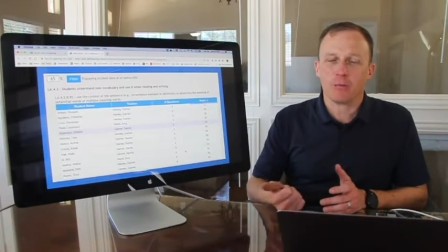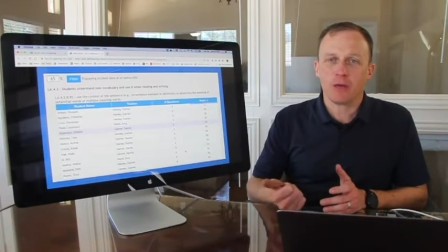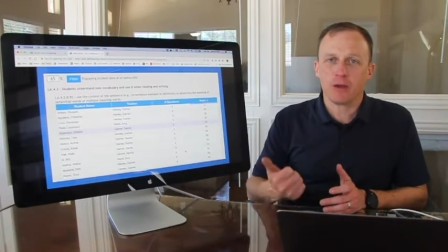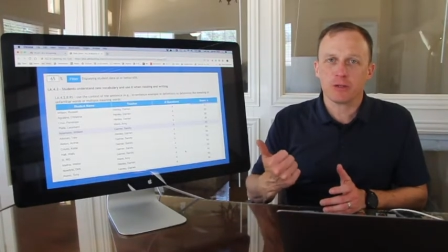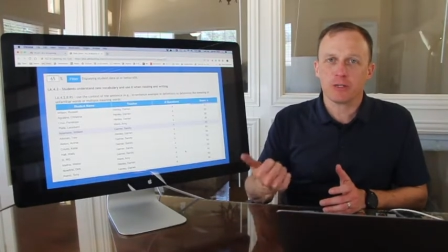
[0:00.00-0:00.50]

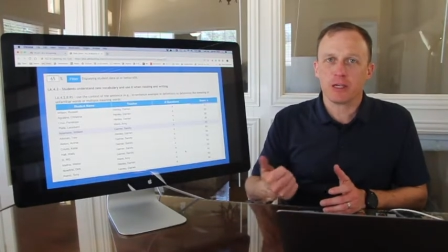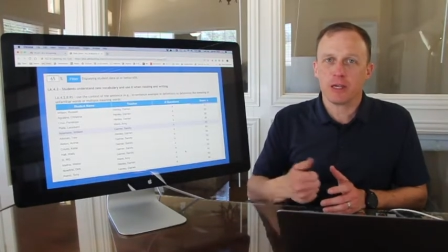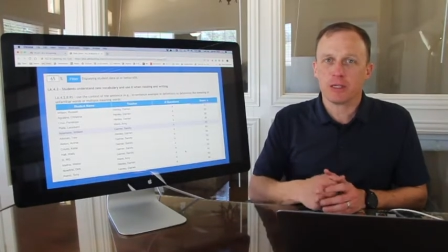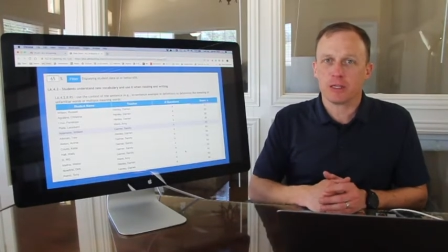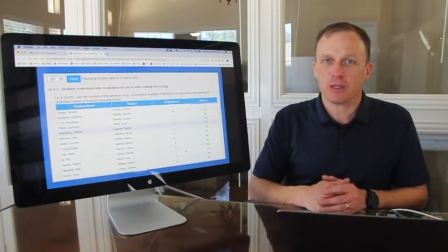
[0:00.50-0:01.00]
with
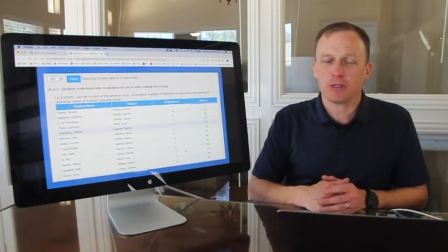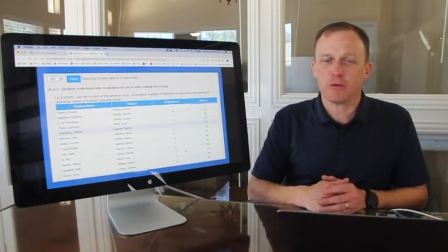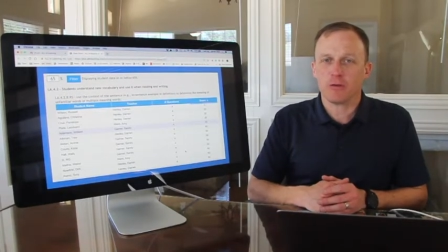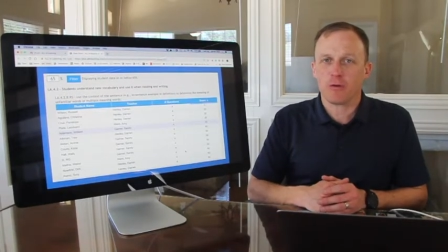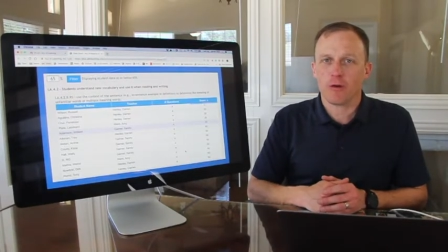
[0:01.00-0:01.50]
PLCs and
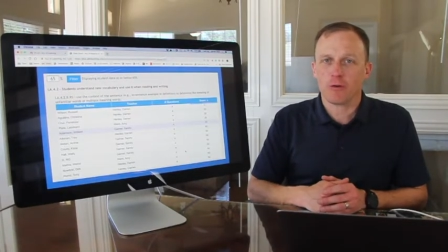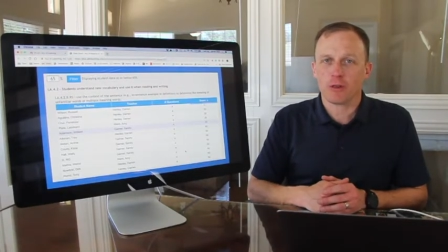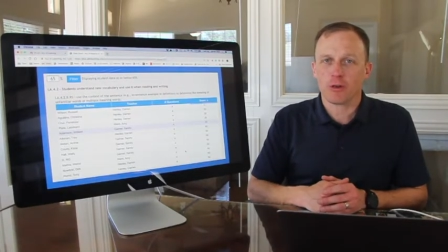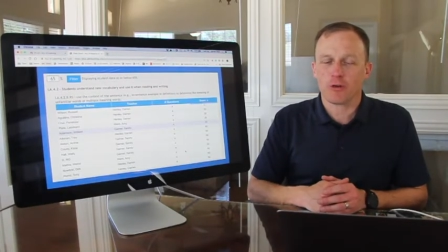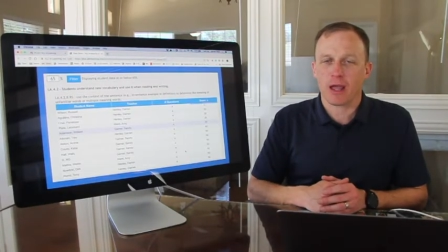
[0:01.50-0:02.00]
student
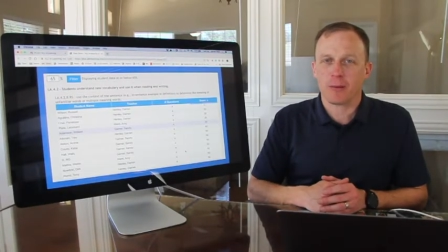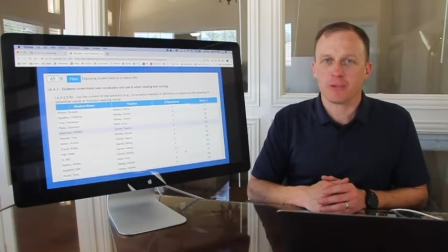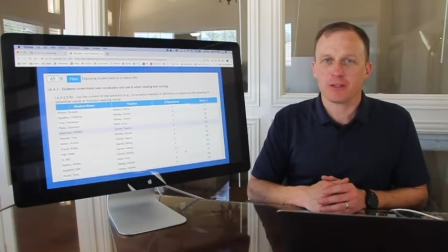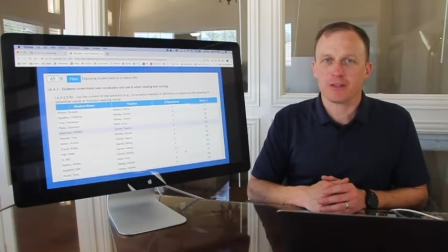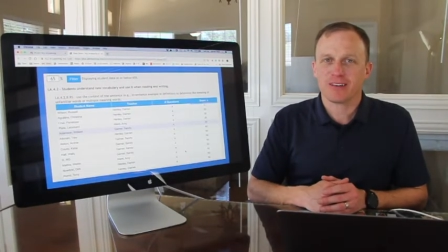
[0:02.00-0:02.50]
growth at your
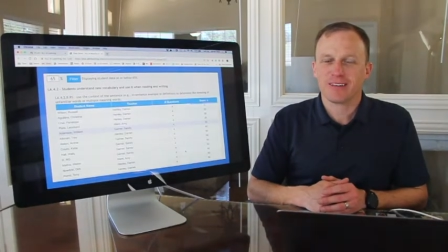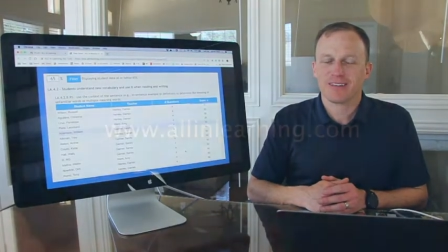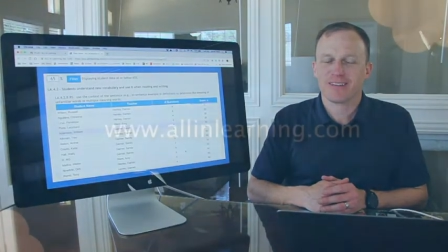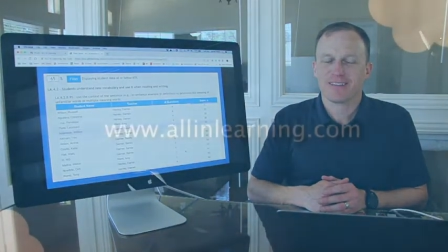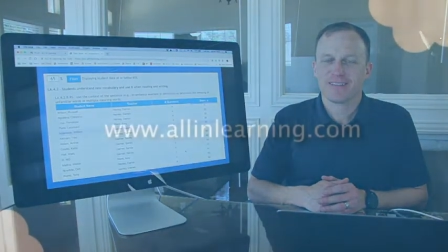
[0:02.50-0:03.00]
campus.